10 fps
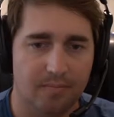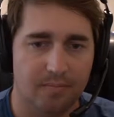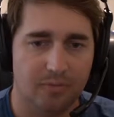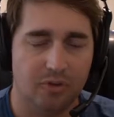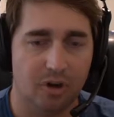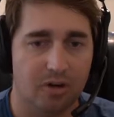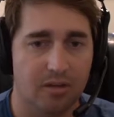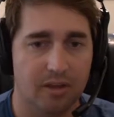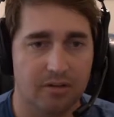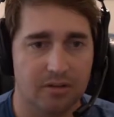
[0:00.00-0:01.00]
dark
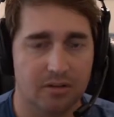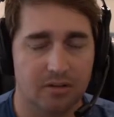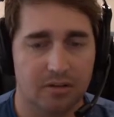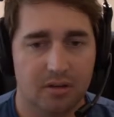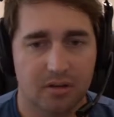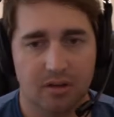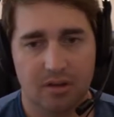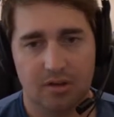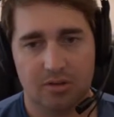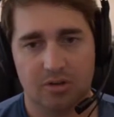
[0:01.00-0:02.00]
elixir.
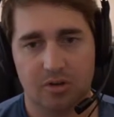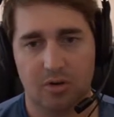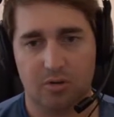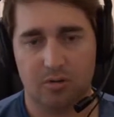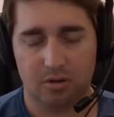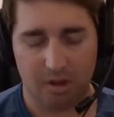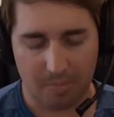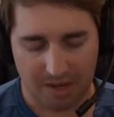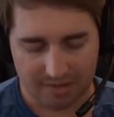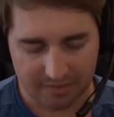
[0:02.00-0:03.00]
So
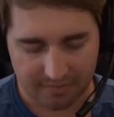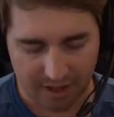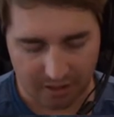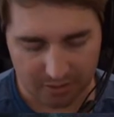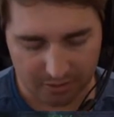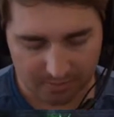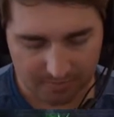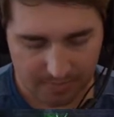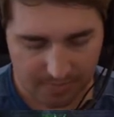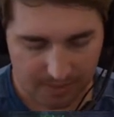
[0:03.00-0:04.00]
amazing value.
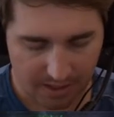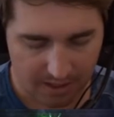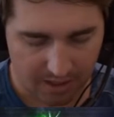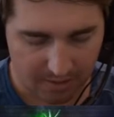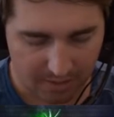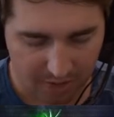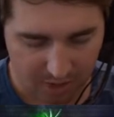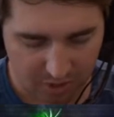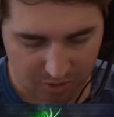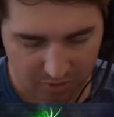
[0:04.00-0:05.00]
And I am going to
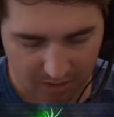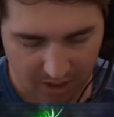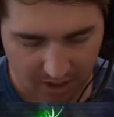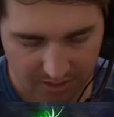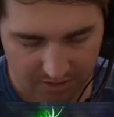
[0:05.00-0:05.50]
show you guys